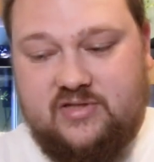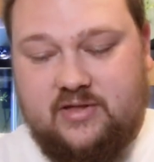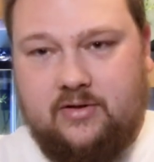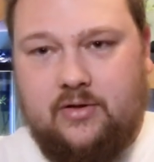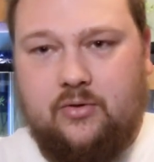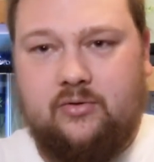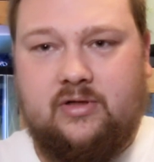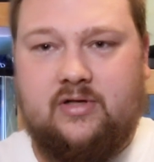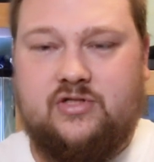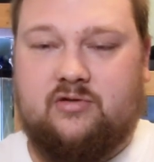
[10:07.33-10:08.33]
silicone
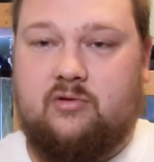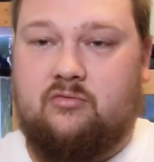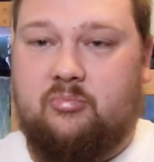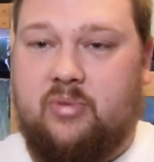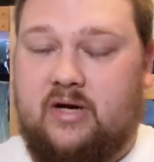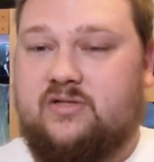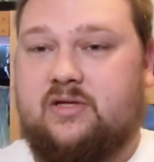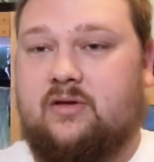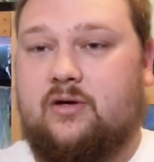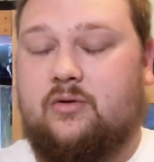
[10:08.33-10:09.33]
and a general repair
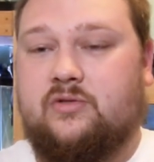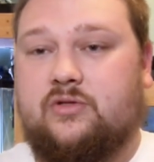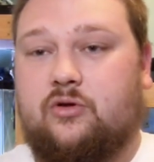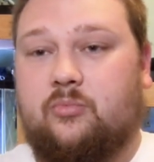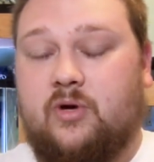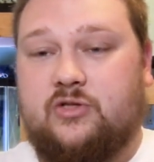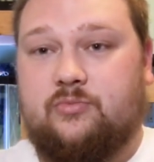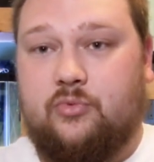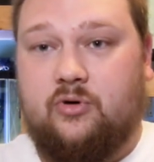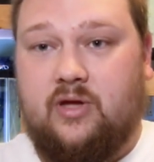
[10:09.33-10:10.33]
silicone, so they're
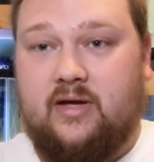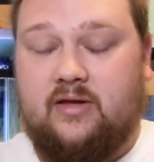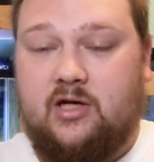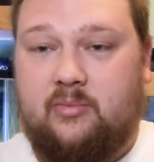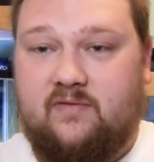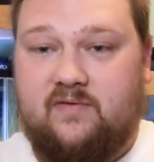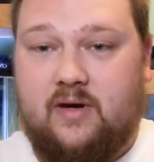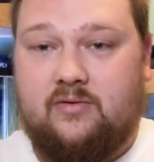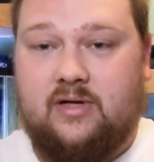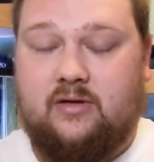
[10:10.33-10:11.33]
much more likely to be
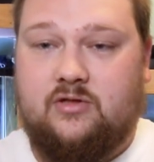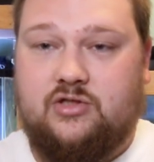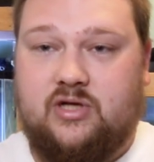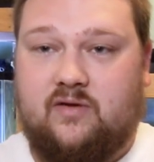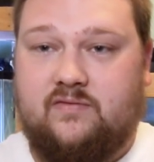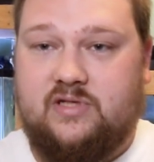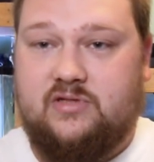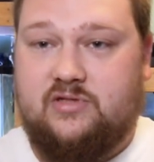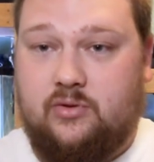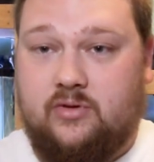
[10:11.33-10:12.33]
found on the shelves
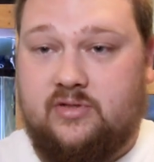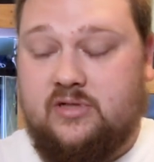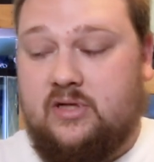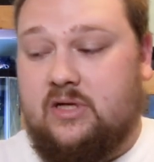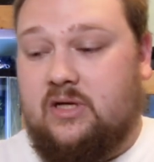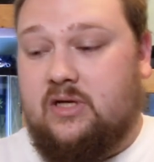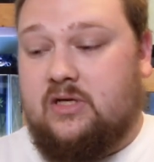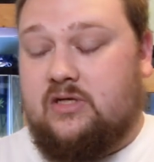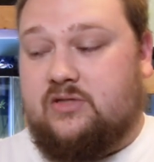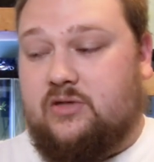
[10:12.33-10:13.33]
in stores.
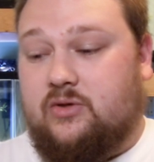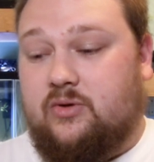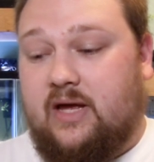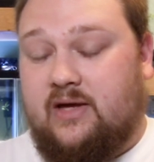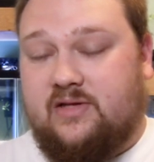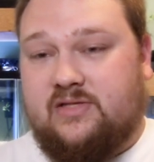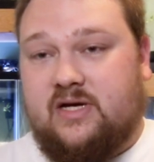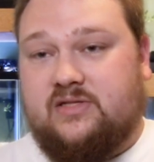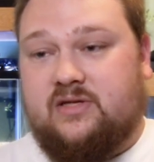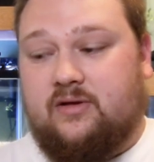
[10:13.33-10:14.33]
So
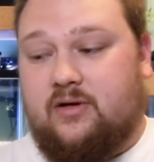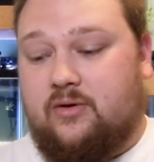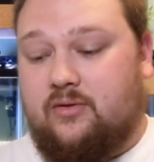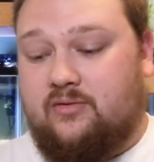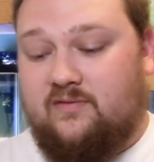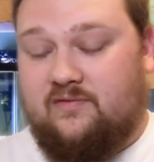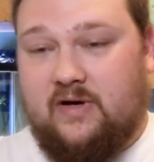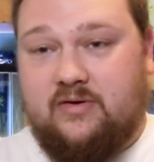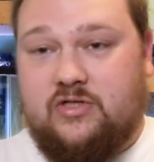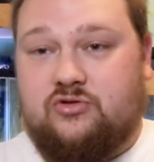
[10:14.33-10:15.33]
ASI silicone,
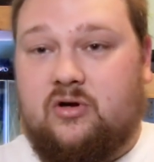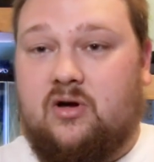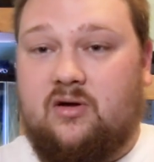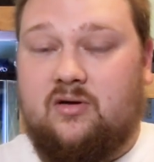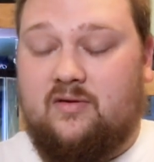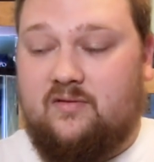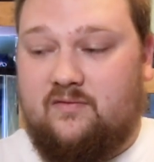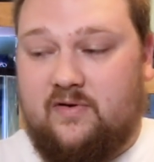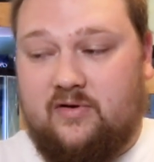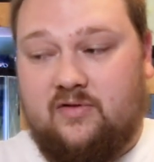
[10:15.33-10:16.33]
very strong,
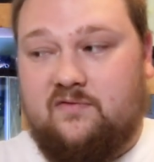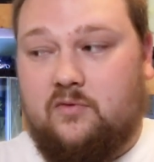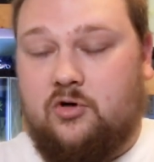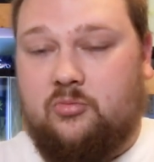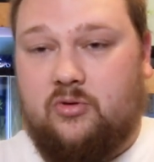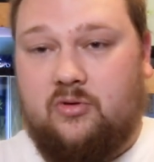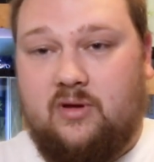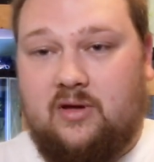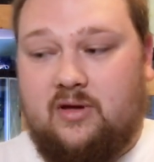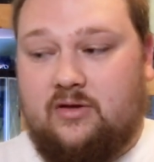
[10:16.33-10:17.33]
very affordable,
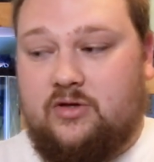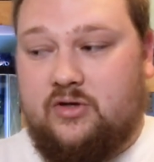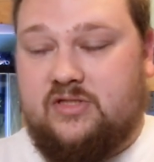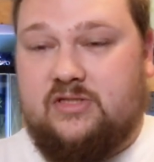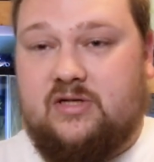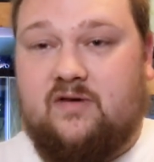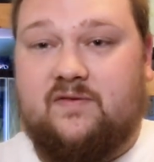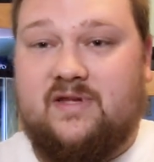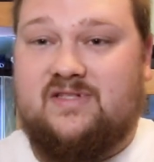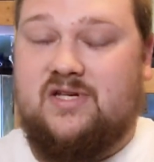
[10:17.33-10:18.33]
good
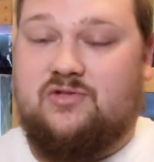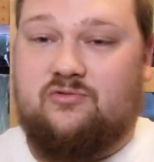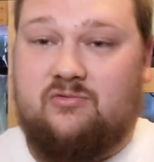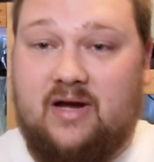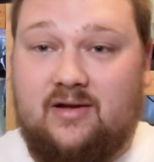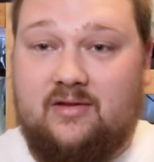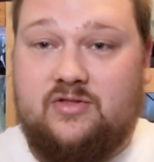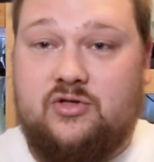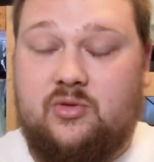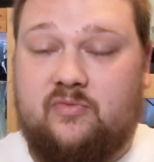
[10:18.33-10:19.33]
stuff. It says right on the
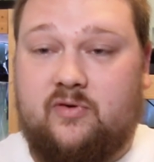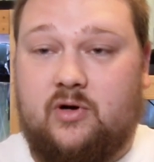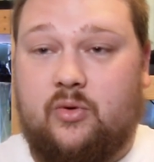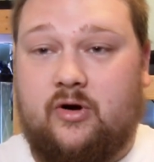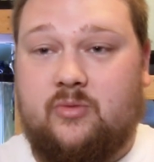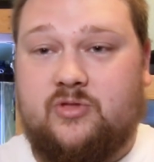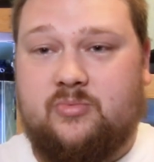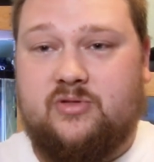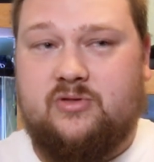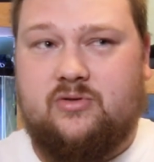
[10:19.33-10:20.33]
tube for aquariums
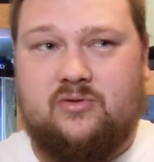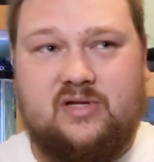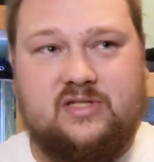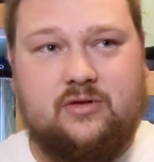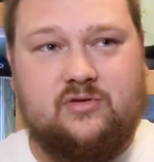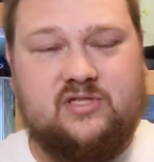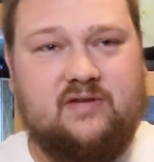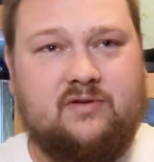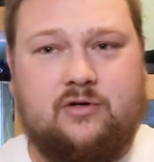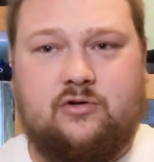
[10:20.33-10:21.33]
up to, it's either
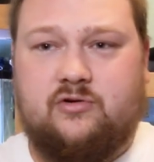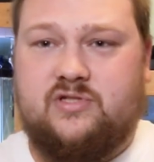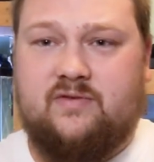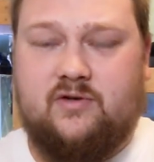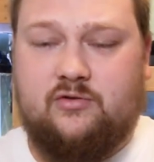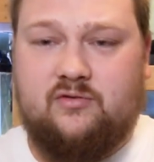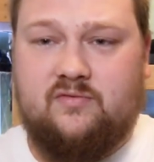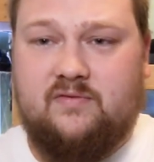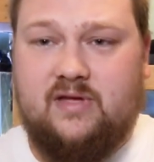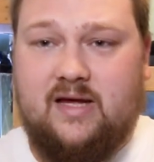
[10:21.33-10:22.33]
700 or
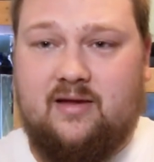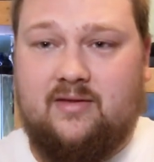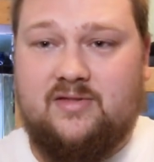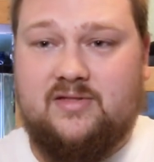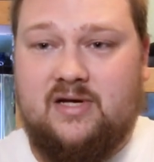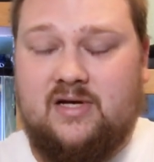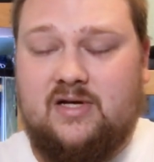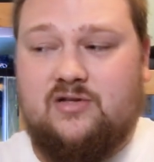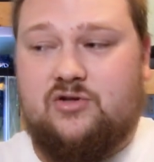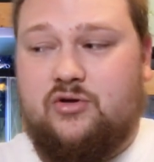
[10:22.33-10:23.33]
750 gallons,
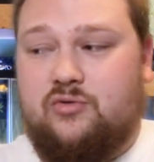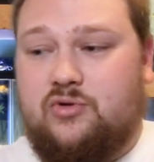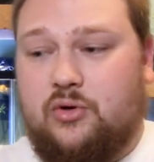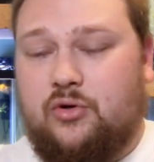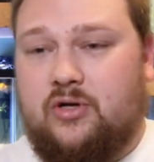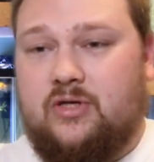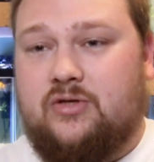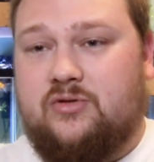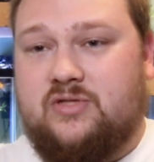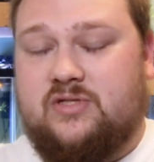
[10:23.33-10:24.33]
so you know you
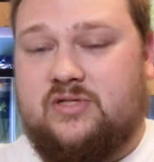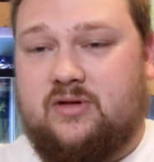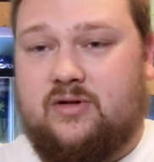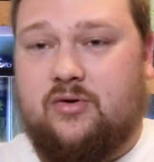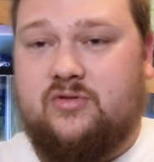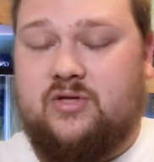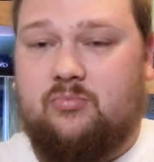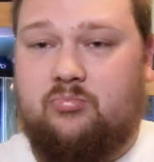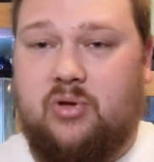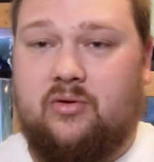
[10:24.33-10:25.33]
can use this silicone to
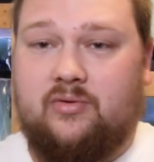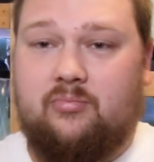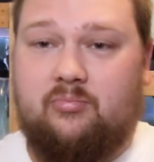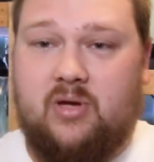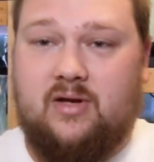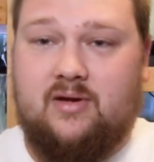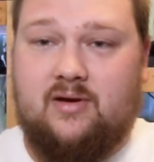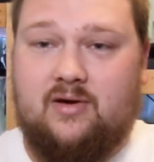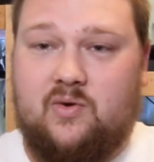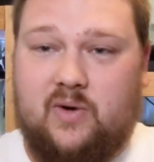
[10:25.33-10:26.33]
build
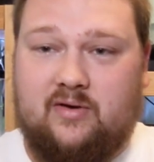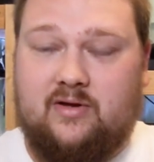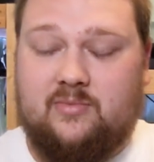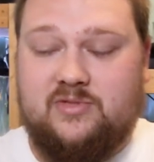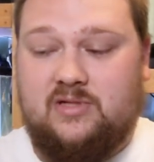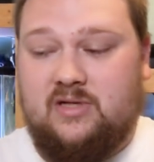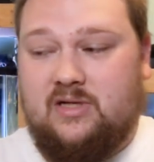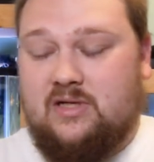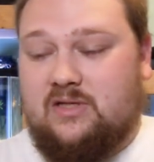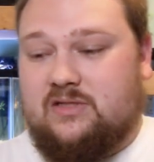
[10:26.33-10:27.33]
big aquariums.
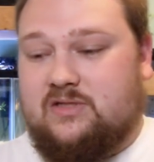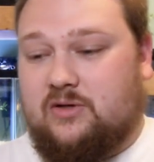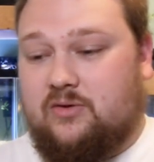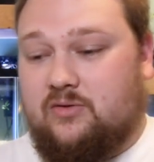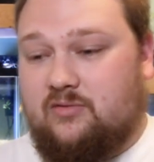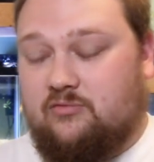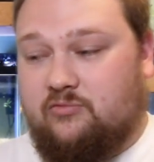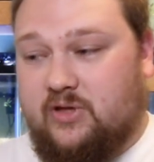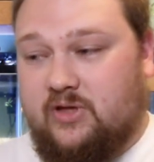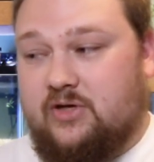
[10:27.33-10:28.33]
So
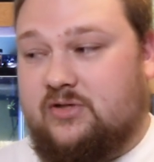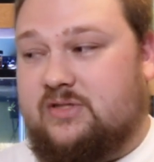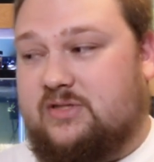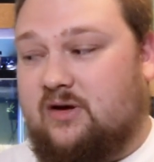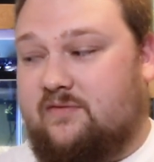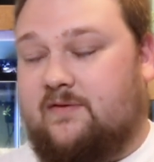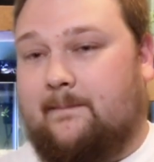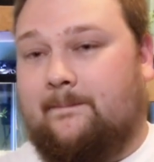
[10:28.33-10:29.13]
really good stuff.